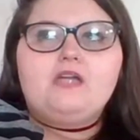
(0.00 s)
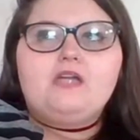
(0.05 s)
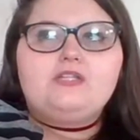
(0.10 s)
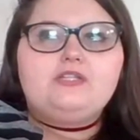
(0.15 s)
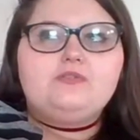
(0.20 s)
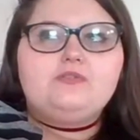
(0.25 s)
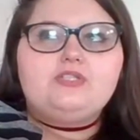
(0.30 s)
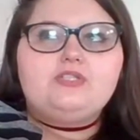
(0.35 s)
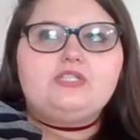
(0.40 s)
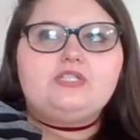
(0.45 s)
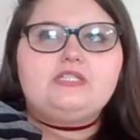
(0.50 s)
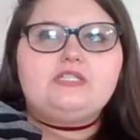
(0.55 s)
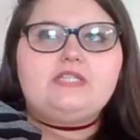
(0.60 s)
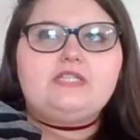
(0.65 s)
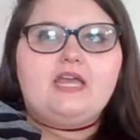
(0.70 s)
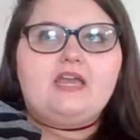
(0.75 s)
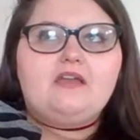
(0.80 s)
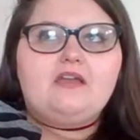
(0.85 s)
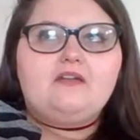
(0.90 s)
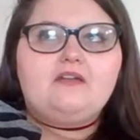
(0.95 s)
she was just,
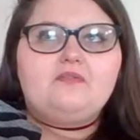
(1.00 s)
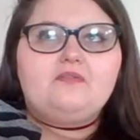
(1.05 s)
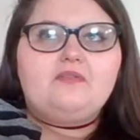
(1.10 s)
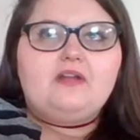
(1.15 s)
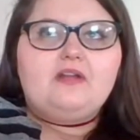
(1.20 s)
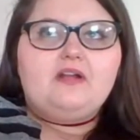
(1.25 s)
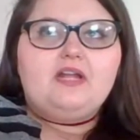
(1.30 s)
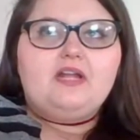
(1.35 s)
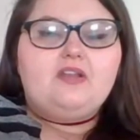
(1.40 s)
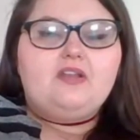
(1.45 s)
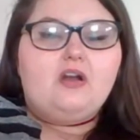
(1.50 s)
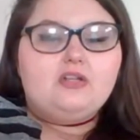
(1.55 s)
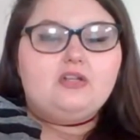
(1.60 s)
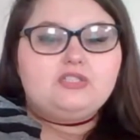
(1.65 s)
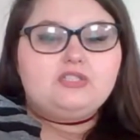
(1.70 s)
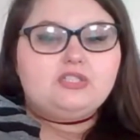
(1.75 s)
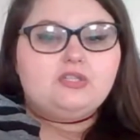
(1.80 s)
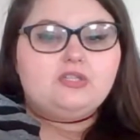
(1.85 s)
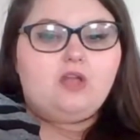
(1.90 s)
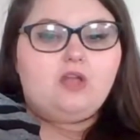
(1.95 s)
like, very
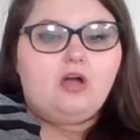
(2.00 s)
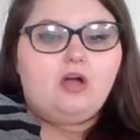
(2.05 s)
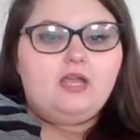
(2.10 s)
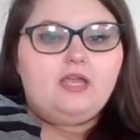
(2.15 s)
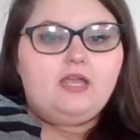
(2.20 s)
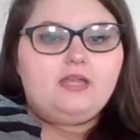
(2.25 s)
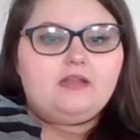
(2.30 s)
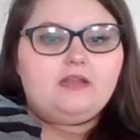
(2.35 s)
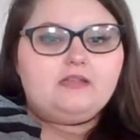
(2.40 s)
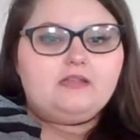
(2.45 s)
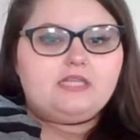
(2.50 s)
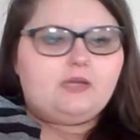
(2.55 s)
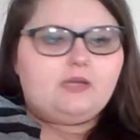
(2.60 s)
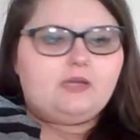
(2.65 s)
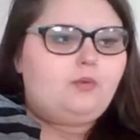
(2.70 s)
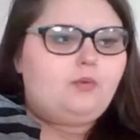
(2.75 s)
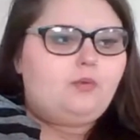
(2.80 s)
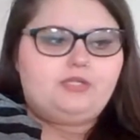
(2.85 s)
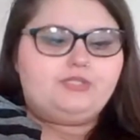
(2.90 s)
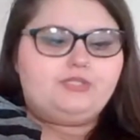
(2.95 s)
nonchalant, and I was
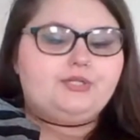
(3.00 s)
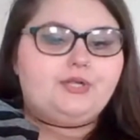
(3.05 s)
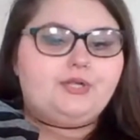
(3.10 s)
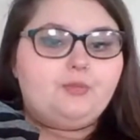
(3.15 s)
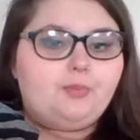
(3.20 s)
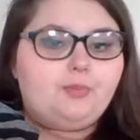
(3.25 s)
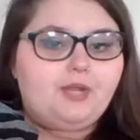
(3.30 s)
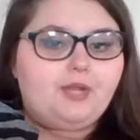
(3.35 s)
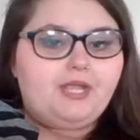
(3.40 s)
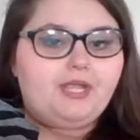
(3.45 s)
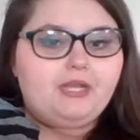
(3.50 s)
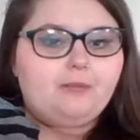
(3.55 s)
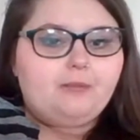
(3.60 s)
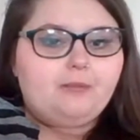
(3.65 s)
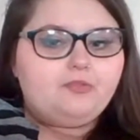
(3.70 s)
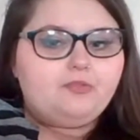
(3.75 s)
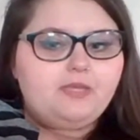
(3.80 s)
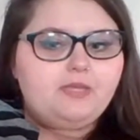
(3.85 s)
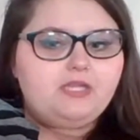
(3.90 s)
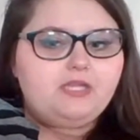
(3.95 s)
like, what, so are you breaking up
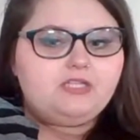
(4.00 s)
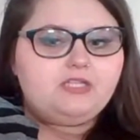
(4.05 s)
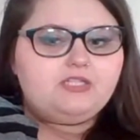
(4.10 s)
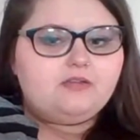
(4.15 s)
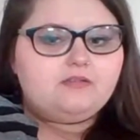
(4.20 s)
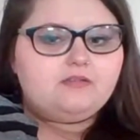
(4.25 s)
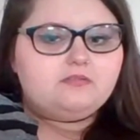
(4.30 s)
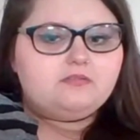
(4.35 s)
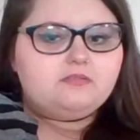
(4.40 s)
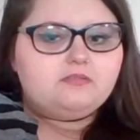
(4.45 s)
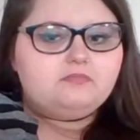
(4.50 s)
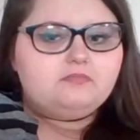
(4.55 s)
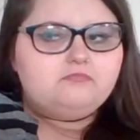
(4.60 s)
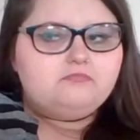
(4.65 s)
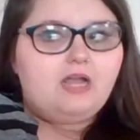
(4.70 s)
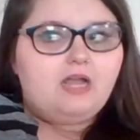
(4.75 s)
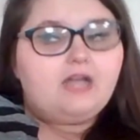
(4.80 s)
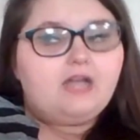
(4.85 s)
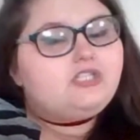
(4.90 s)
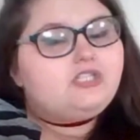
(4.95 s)
with me? And she goes,
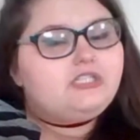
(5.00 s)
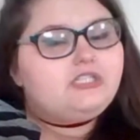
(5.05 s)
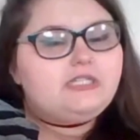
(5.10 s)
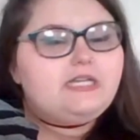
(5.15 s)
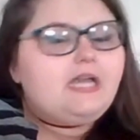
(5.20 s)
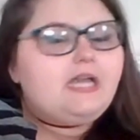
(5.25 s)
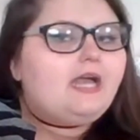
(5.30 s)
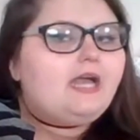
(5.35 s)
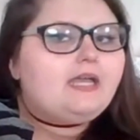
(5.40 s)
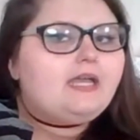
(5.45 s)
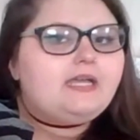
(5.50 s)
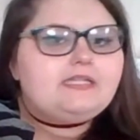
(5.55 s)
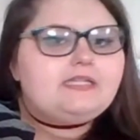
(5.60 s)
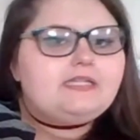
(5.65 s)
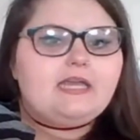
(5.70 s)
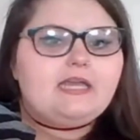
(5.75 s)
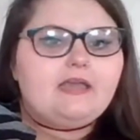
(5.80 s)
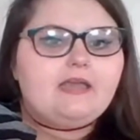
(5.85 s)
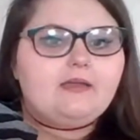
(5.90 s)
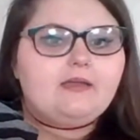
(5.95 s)
actually, yeah, I guess
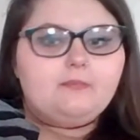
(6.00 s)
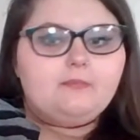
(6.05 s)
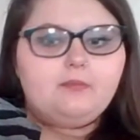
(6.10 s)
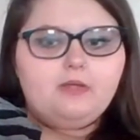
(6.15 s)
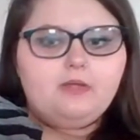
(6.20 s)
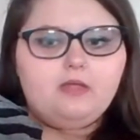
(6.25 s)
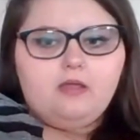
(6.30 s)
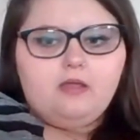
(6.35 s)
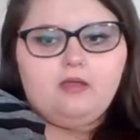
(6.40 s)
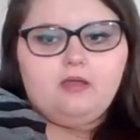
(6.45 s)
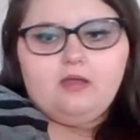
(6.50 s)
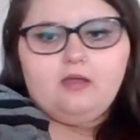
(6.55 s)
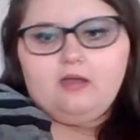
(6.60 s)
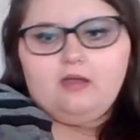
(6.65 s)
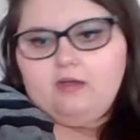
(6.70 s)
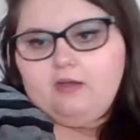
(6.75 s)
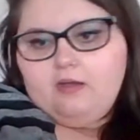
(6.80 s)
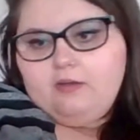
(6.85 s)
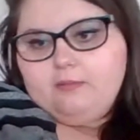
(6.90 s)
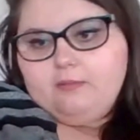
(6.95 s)
I am.
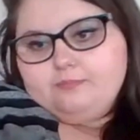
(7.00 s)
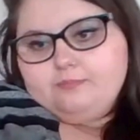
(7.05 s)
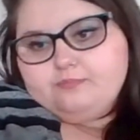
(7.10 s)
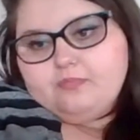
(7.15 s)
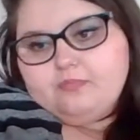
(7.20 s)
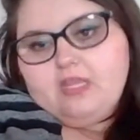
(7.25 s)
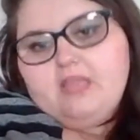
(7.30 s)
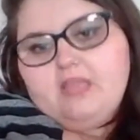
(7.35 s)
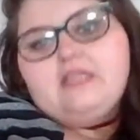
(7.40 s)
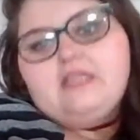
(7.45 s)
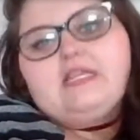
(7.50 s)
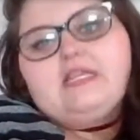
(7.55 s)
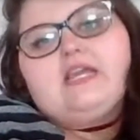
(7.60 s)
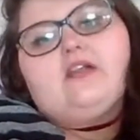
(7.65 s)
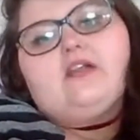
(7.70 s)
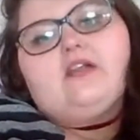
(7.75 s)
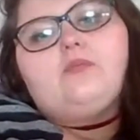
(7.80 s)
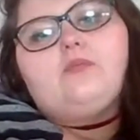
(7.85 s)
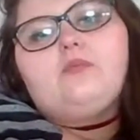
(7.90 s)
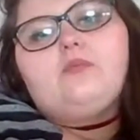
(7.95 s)
And then
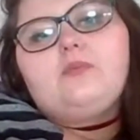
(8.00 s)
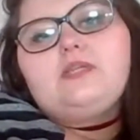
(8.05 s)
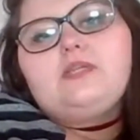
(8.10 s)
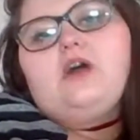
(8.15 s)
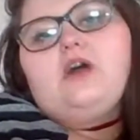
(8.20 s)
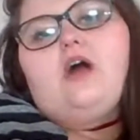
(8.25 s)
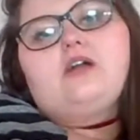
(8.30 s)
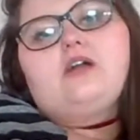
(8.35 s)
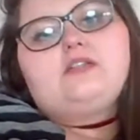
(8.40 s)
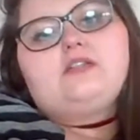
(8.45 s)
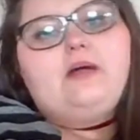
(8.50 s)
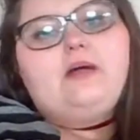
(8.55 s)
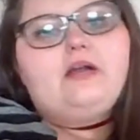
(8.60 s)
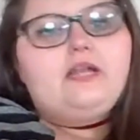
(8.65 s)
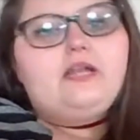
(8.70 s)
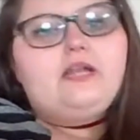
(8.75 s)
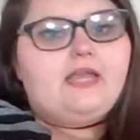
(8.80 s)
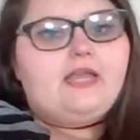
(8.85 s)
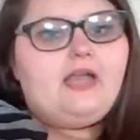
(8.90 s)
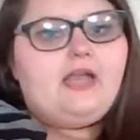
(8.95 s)
later on when we talked about
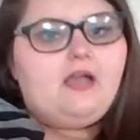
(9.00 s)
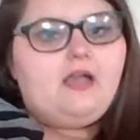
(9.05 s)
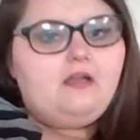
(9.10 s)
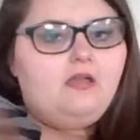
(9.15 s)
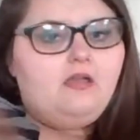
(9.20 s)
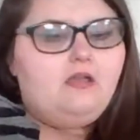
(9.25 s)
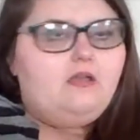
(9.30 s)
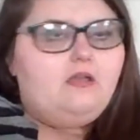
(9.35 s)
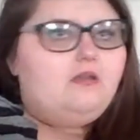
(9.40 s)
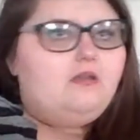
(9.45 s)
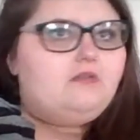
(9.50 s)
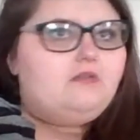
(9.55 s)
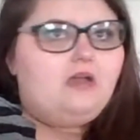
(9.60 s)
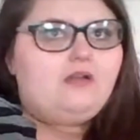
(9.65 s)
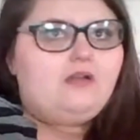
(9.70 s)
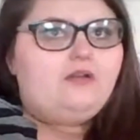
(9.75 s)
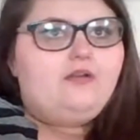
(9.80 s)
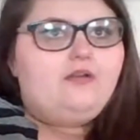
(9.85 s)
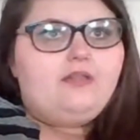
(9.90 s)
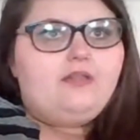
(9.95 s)
it, like,
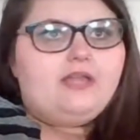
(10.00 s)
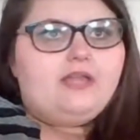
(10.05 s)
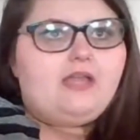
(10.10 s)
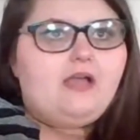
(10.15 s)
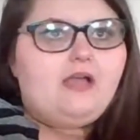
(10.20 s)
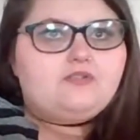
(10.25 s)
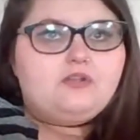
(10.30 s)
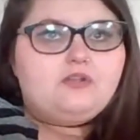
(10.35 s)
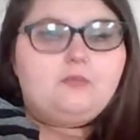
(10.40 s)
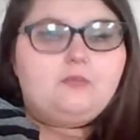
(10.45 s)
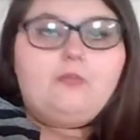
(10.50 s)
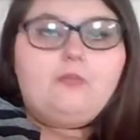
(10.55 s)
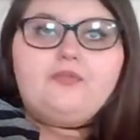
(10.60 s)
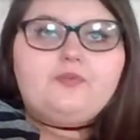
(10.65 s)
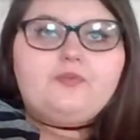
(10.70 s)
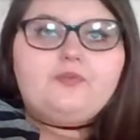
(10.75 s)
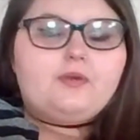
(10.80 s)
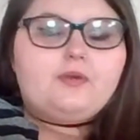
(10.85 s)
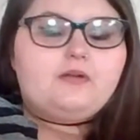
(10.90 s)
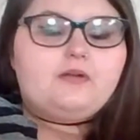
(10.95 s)
I don't know, like, after a
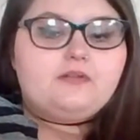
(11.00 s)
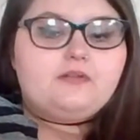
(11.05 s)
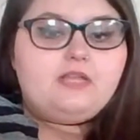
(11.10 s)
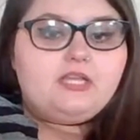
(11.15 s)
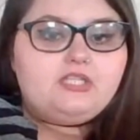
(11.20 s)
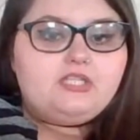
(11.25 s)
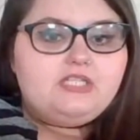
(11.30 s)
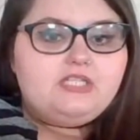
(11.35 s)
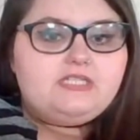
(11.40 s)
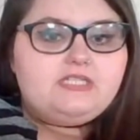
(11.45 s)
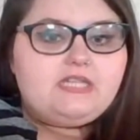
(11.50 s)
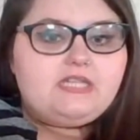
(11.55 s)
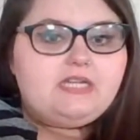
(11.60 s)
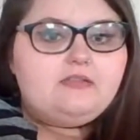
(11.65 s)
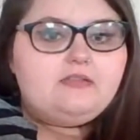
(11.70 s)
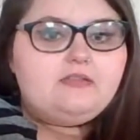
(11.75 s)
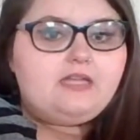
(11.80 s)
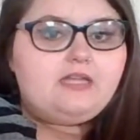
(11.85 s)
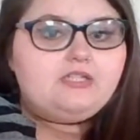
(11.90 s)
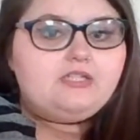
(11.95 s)
month or whatever, like, she said
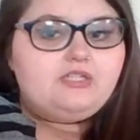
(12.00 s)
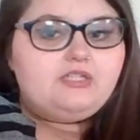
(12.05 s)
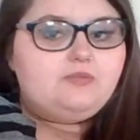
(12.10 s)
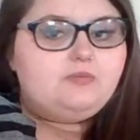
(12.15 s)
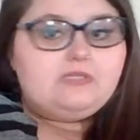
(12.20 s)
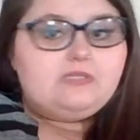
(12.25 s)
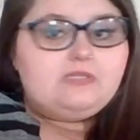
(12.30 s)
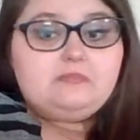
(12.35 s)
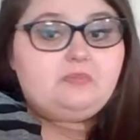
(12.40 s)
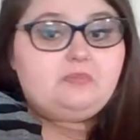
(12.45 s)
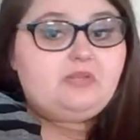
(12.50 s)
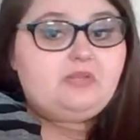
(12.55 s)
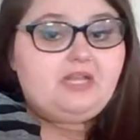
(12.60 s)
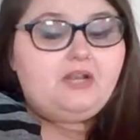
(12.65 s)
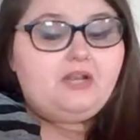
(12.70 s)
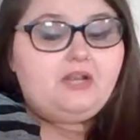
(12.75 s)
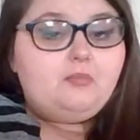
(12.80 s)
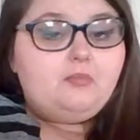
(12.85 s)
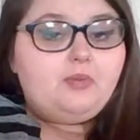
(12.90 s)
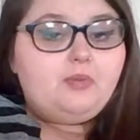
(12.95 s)
that she wasn't
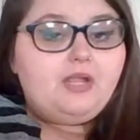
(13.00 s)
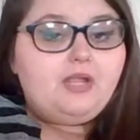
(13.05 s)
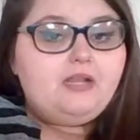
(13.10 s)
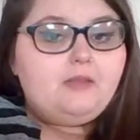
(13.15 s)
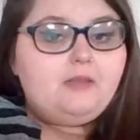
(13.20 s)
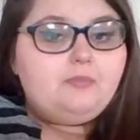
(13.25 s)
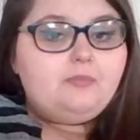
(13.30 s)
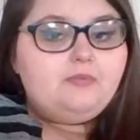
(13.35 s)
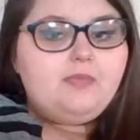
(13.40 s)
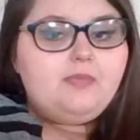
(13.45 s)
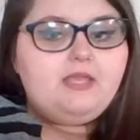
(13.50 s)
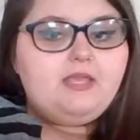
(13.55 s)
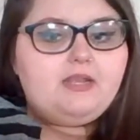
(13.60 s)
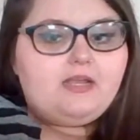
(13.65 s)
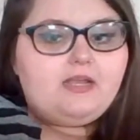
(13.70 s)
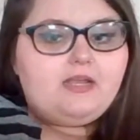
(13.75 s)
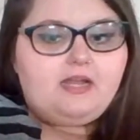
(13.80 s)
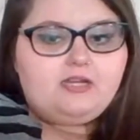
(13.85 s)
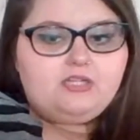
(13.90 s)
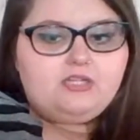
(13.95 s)
planning on breaking up with me, and
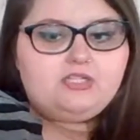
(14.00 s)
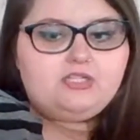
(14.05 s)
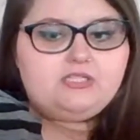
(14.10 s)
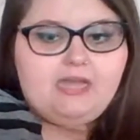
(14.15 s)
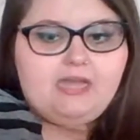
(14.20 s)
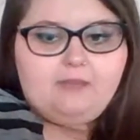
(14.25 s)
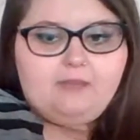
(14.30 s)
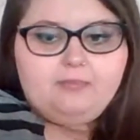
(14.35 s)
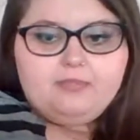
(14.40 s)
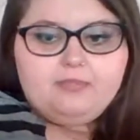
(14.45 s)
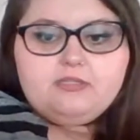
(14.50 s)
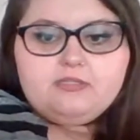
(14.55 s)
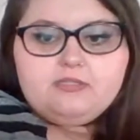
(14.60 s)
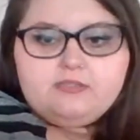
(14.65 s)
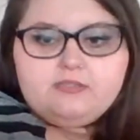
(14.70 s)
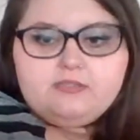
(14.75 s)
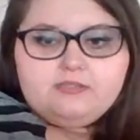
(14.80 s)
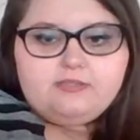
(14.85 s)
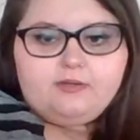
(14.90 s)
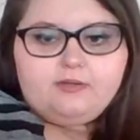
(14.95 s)
it kind of just happened.
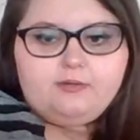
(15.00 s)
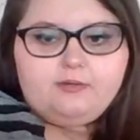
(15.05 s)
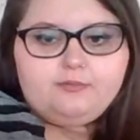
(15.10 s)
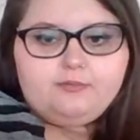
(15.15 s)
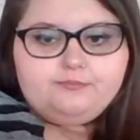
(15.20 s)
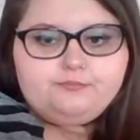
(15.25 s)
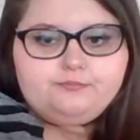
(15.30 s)
So,